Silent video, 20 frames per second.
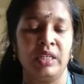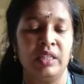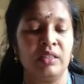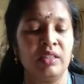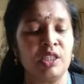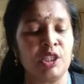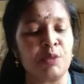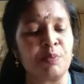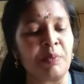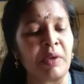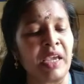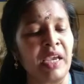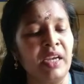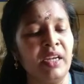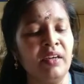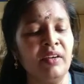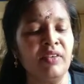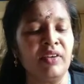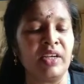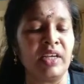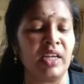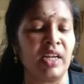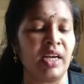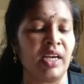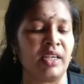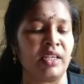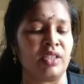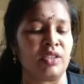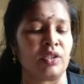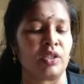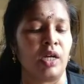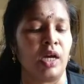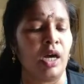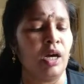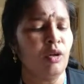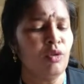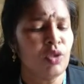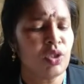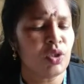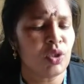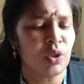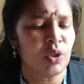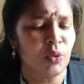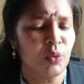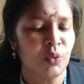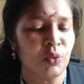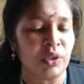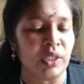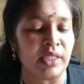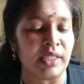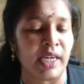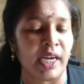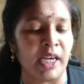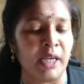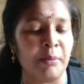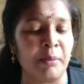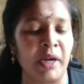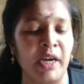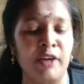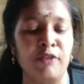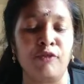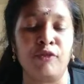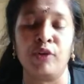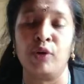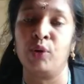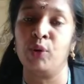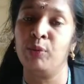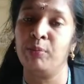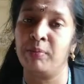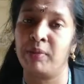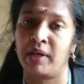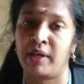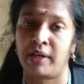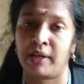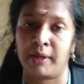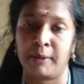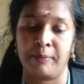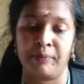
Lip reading: This made her realize how soon the time had flown by.